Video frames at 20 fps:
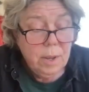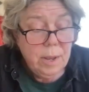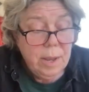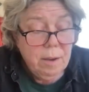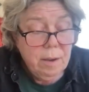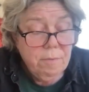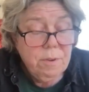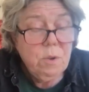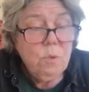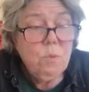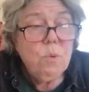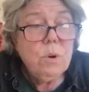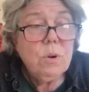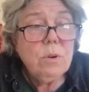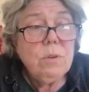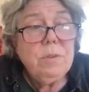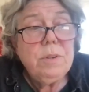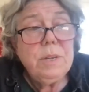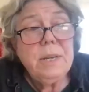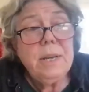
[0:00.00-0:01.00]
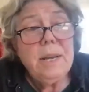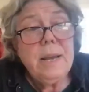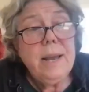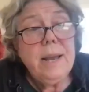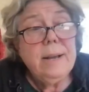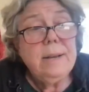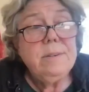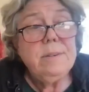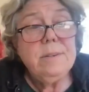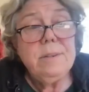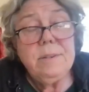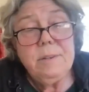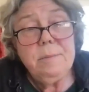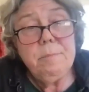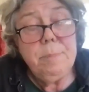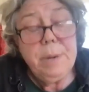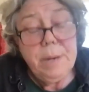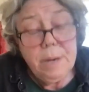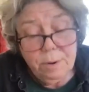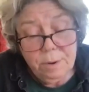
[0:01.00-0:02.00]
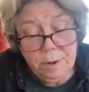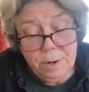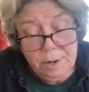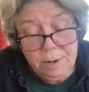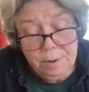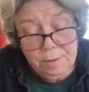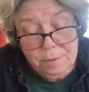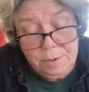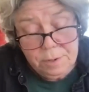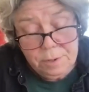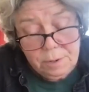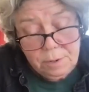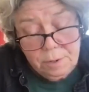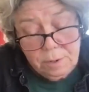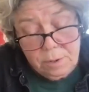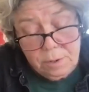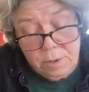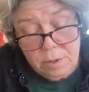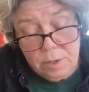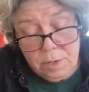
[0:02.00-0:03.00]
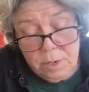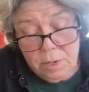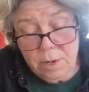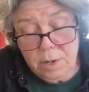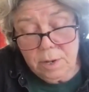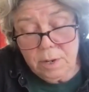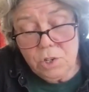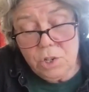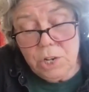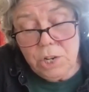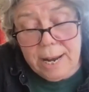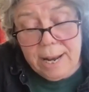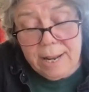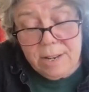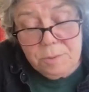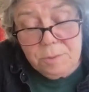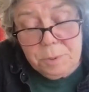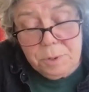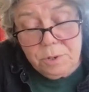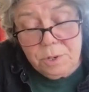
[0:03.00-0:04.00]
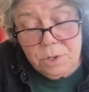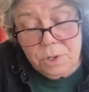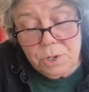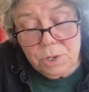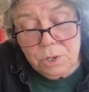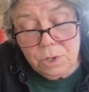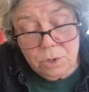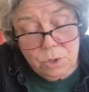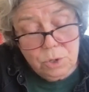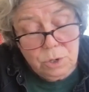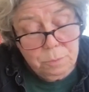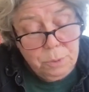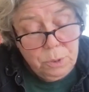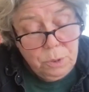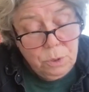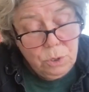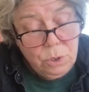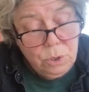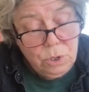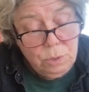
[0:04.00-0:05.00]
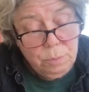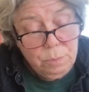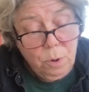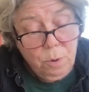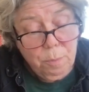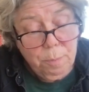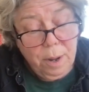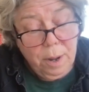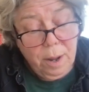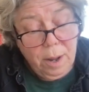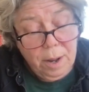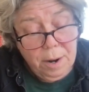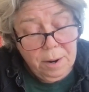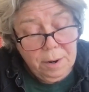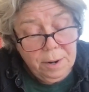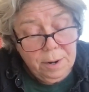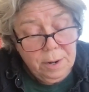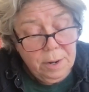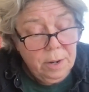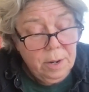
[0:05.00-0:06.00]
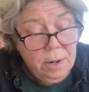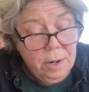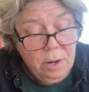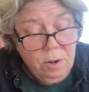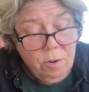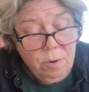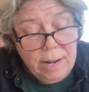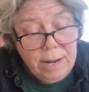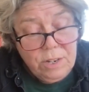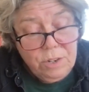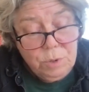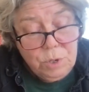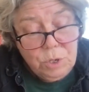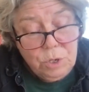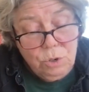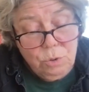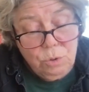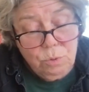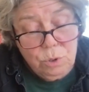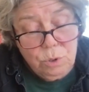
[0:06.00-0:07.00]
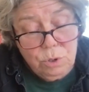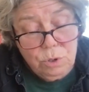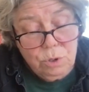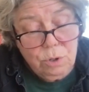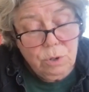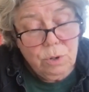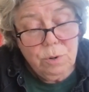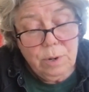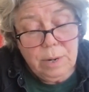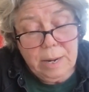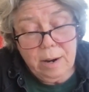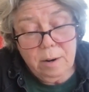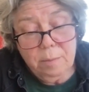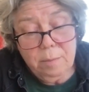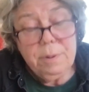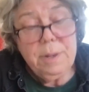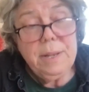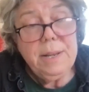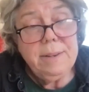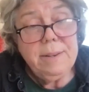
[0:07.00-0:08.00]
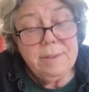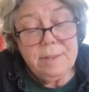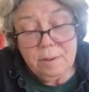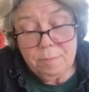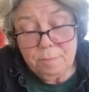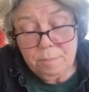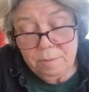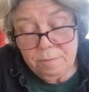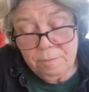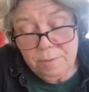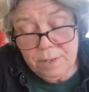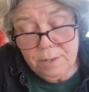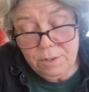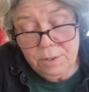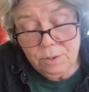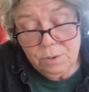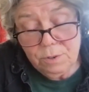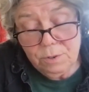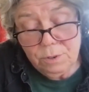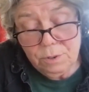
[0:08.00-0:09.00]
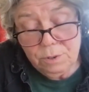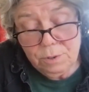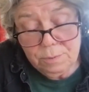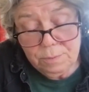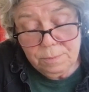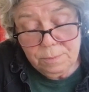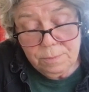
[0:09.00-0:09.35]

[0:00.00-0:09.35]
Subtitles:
Every worlding has its imperatives. Jazz musicians are supposed to smoke pot. Graduate students learn how to please their professors.